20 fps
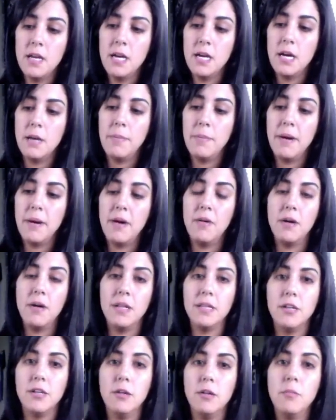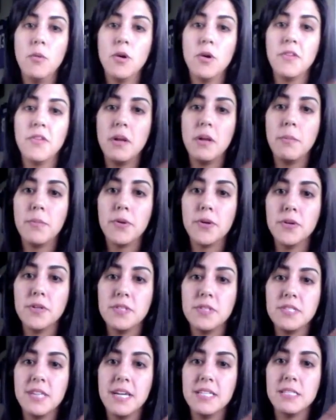about a little more than a pearl
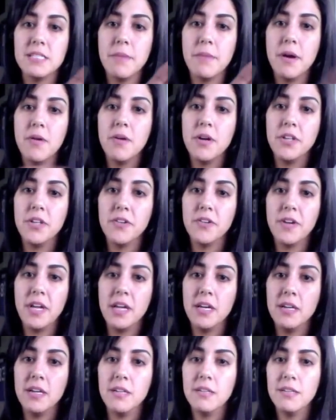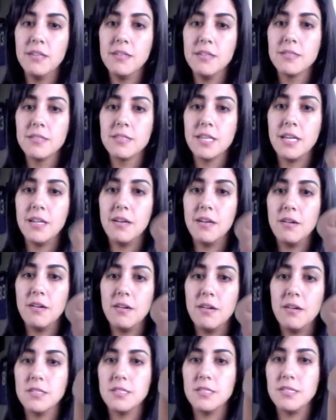size amount on your hand. It's kind of
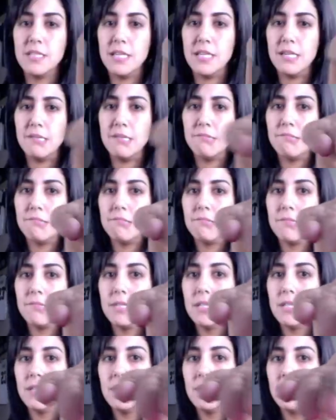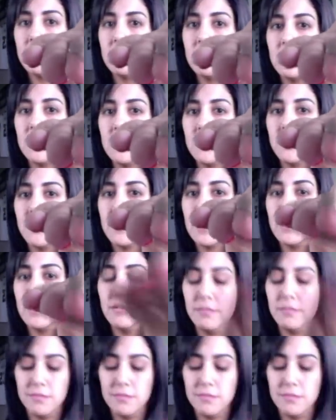hard to see. There we go.